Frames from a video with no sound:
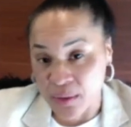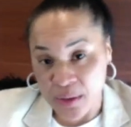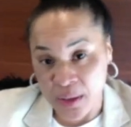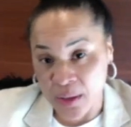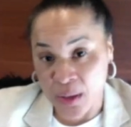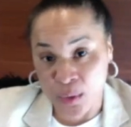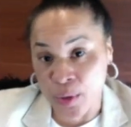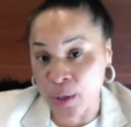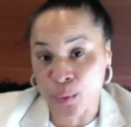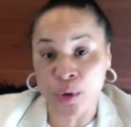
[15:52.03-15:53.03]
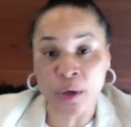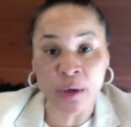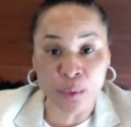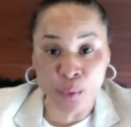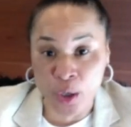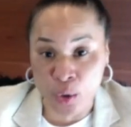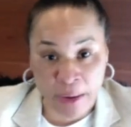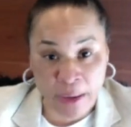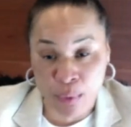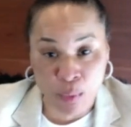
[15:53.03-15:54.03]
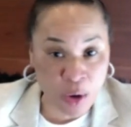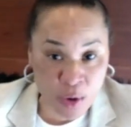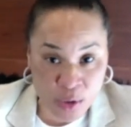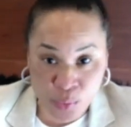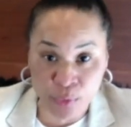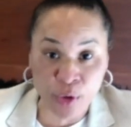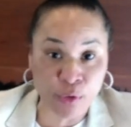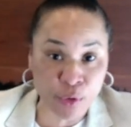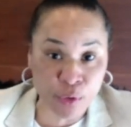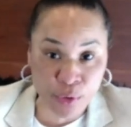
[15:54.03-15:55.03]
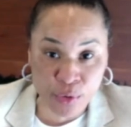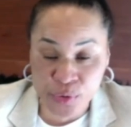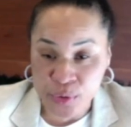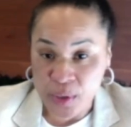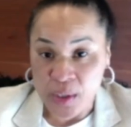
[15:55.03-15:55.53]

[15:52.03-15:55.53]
you know we're we're we're great with words we're recruiters